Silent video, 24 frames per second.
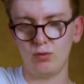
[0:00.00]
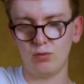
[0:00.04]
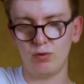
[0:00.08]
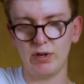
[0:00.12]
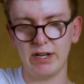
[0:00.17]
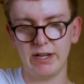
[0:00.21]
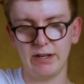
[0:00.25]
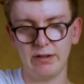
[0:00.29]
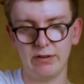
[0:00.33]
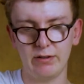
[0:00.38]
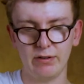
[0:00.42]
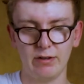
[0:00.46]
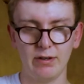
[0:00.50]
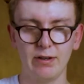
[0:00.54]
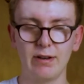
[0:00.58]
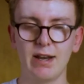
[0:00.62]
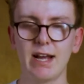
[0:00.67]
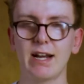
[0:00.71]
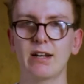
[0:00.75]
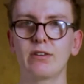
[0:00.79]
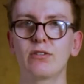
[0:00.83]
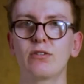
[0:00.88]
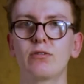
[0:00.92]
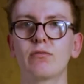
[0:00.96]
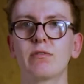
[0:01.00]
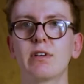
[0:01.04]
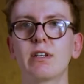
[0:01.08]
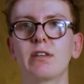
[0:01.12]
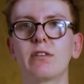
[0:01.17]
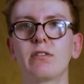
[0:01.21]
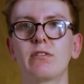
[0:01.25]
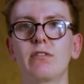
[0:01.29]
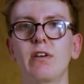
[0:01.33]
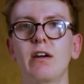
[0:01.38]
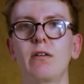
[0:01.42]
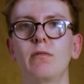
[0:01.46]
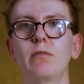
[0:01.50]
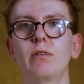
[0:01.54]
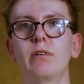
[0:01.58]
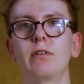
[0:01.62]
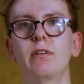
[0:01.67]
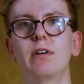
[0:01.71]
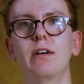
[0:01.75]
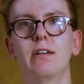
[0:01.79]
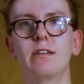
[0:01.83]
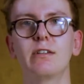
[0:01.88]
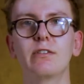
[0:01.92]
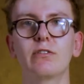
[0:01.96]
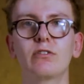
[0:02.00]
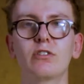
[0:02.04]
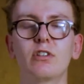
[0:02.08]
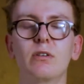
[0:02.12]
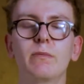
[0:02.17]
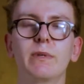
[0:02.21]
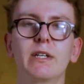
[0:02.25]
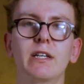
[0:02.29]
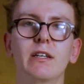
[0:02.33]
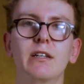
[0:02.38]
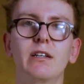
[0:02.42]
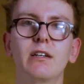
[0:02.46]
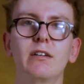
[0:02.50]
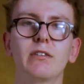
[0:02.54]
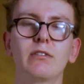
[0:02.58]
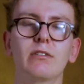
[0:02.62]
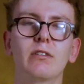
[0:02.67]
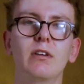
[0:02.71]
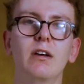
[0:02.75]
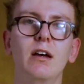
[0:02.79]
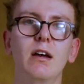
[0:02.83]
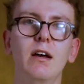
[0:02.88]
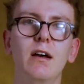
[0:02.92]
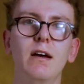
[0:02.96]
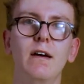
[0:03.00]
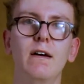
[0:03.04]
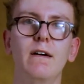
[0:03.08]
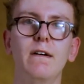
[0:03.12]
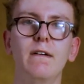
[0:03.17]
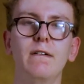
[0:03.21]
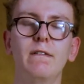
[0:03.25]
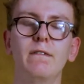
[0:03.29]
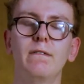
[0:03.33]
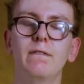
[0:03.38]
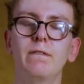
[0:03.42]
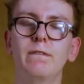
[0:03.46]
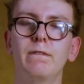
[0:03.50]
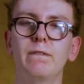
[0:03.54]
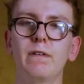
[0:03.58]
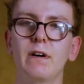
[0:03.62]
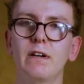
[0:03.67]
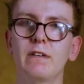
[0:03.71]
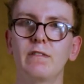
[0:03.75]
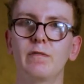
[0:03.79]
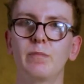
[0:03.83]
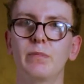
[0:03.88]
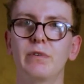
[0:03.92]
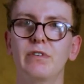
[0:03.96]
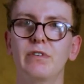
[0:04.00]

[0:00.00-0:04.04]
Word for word: Grid Nectarine Sour, and it's coming in at 5%